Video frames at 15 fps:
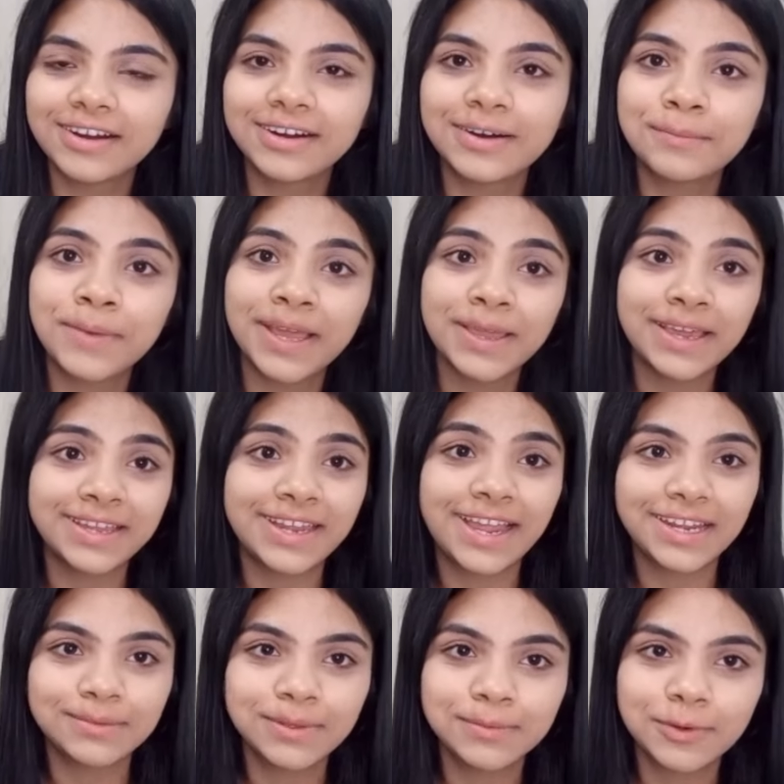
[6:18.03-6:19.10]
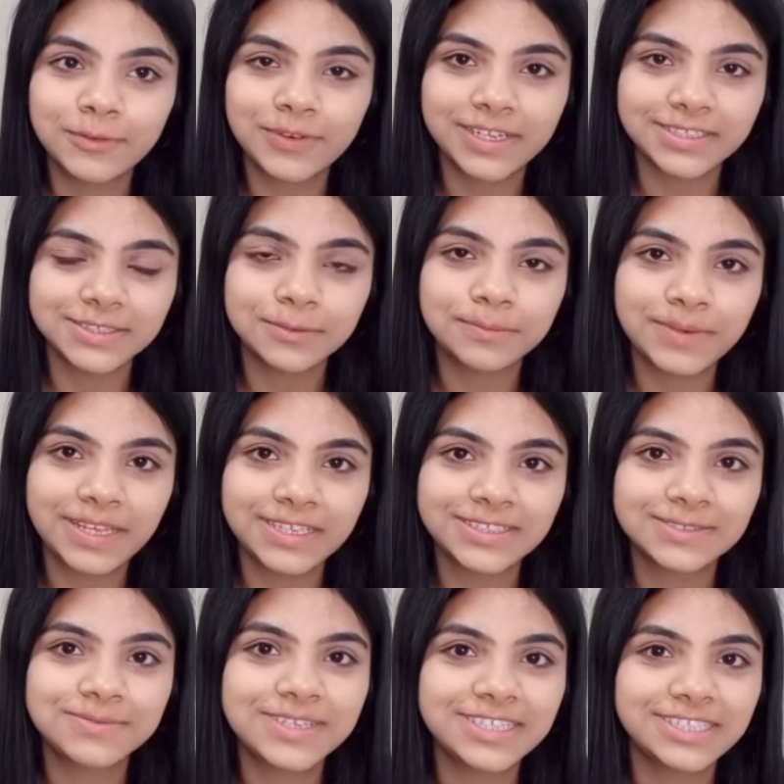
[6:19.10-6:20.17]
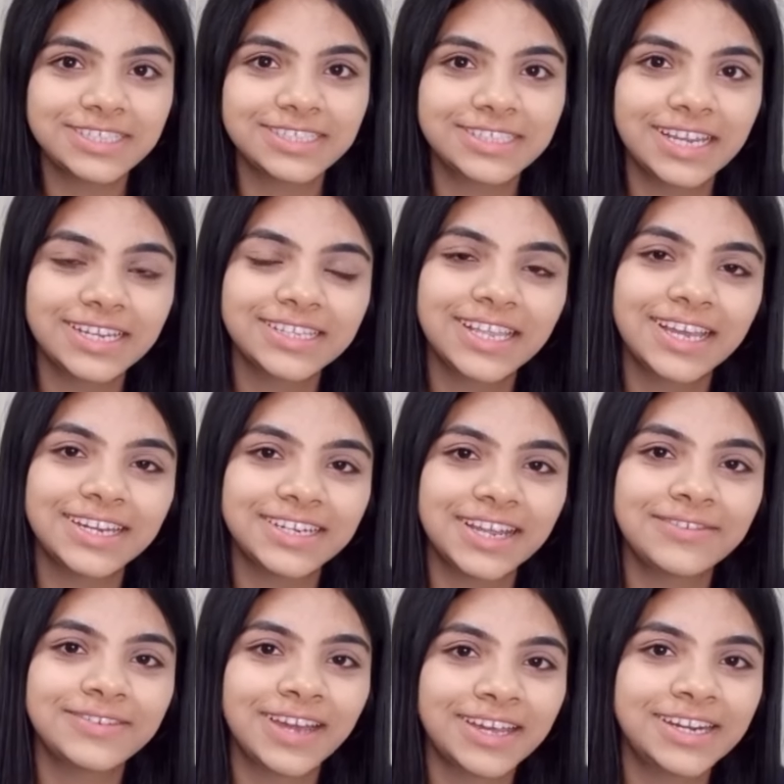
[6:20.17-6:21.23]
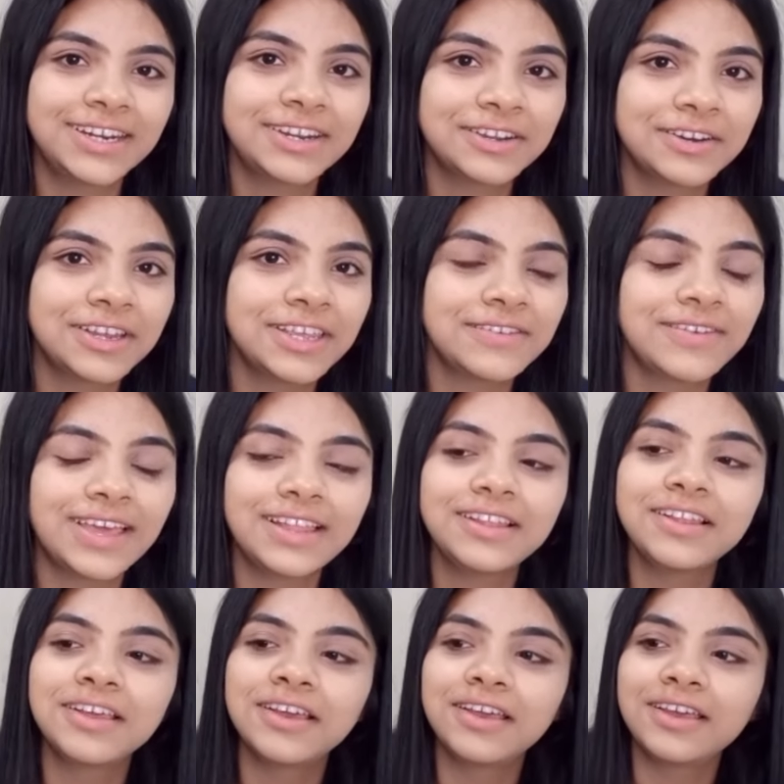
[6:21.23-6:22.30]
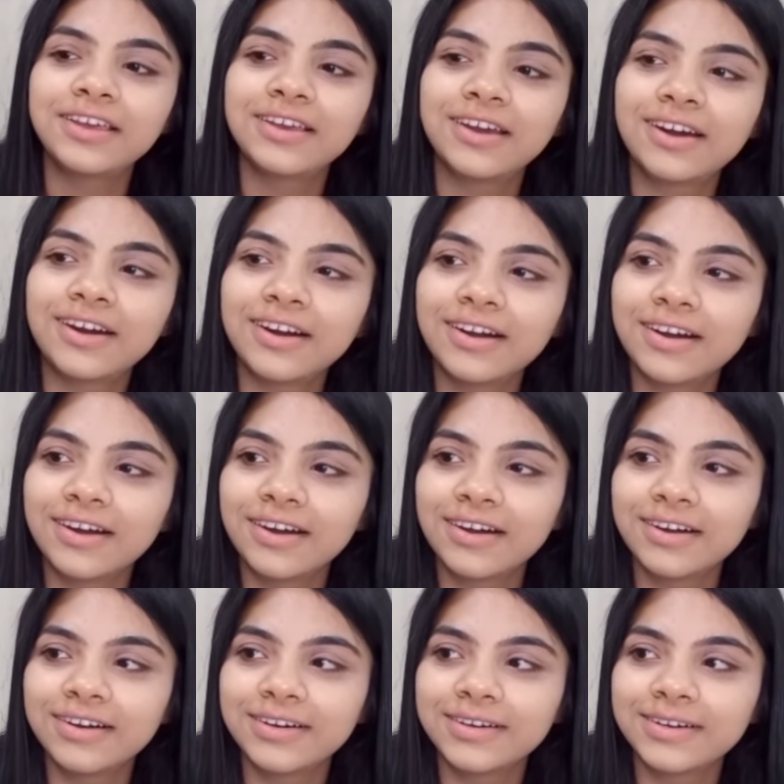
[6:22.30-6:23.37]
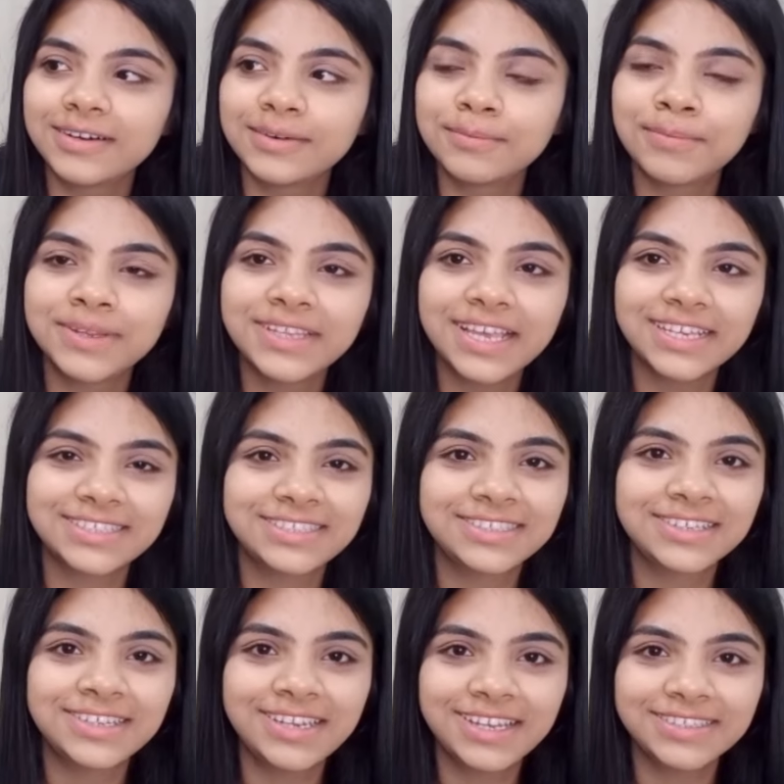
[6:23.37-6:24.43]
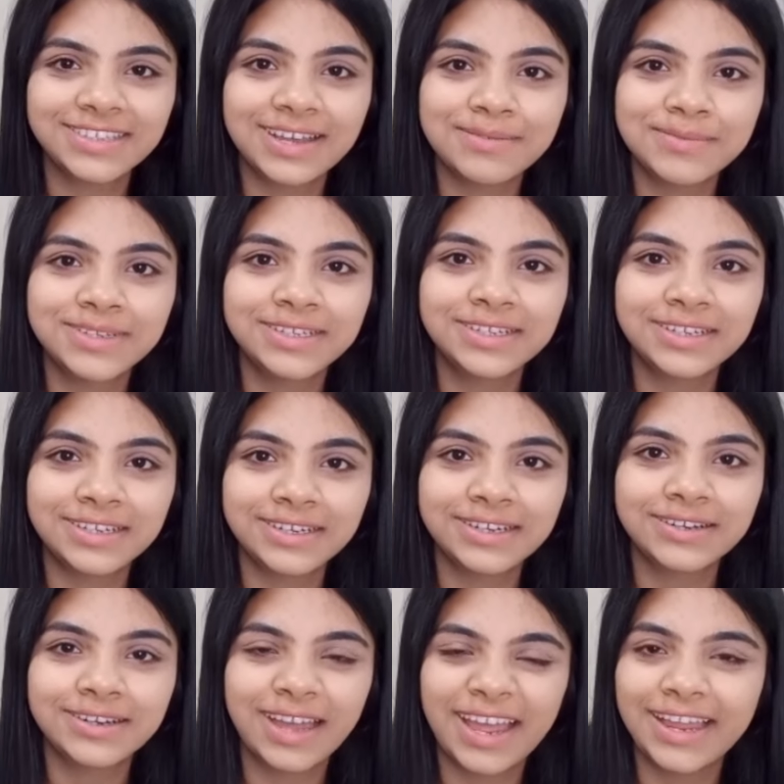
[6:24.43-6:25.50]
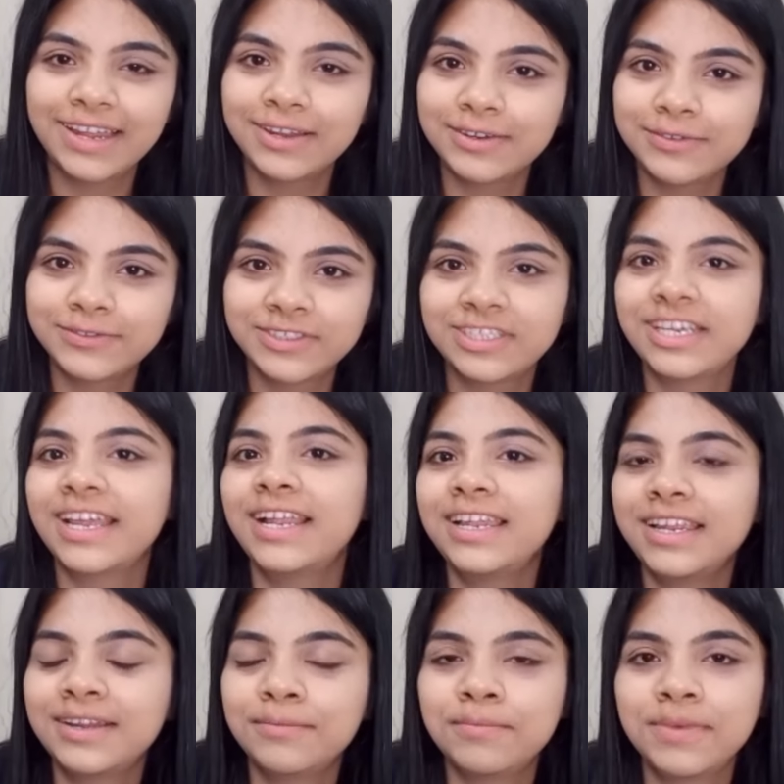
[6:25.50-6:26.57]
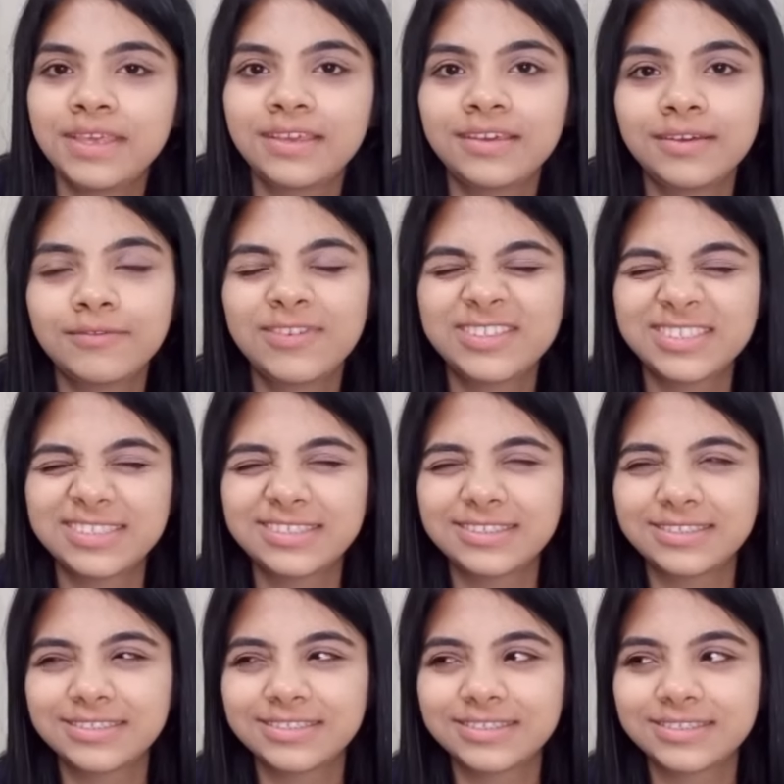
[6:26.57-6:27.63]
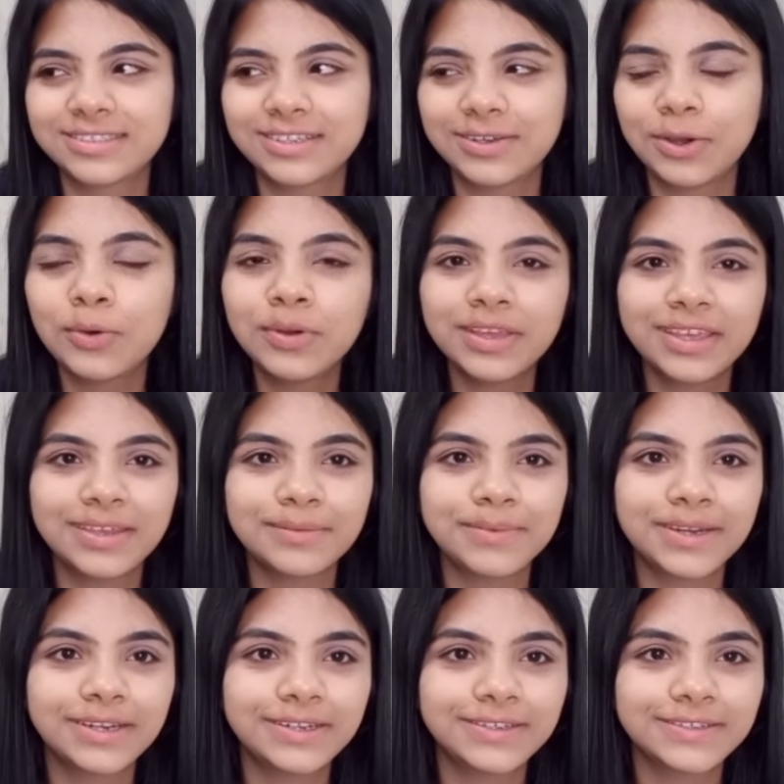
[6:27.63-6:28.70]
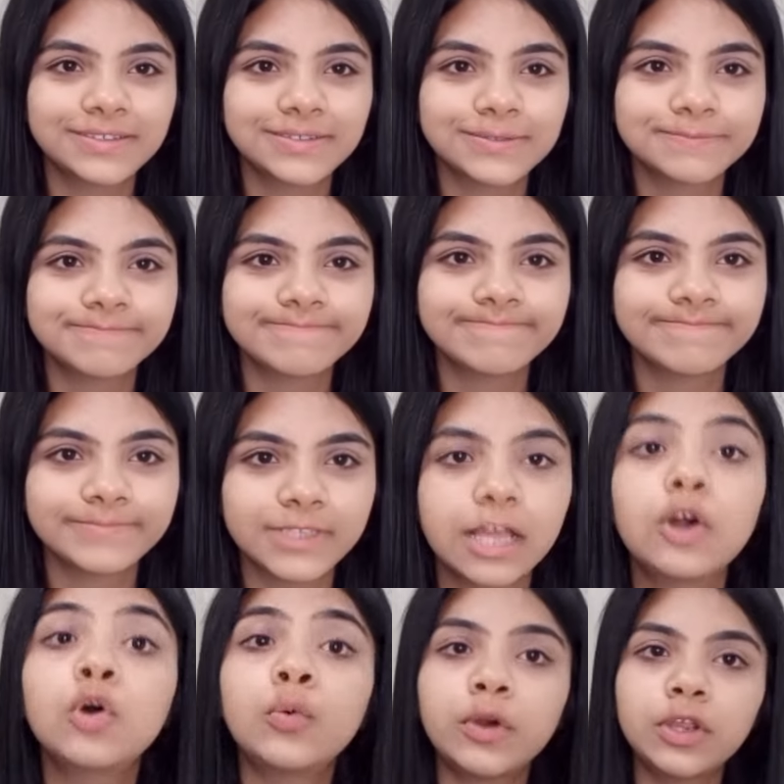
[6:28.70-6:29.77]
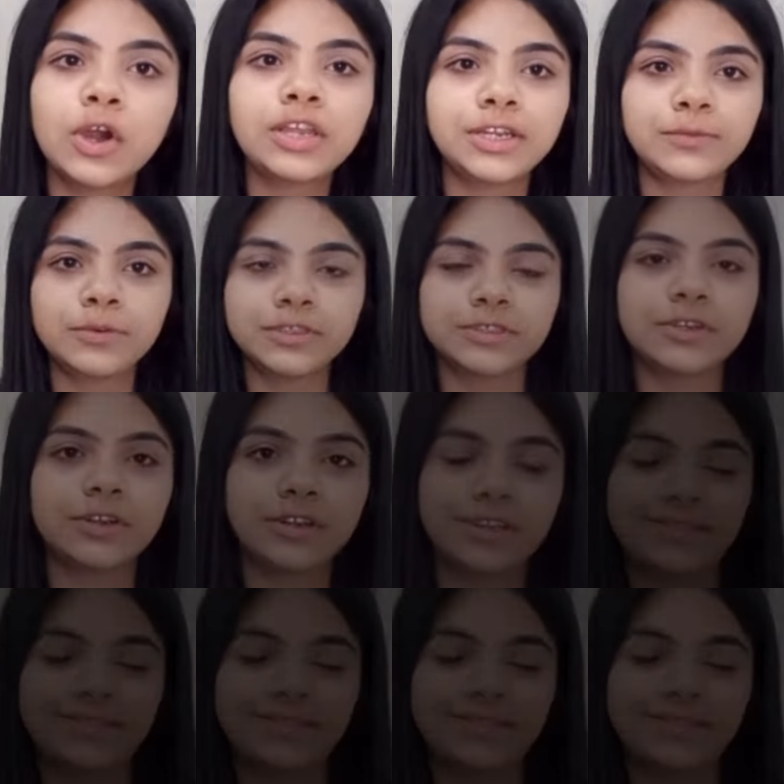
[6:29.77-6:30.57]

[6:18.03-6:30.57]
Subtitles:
My anatomy professor praised me. She said that I've done it really well. But the external examiner kind of, she yelled at me, which is okay, but overall it was good.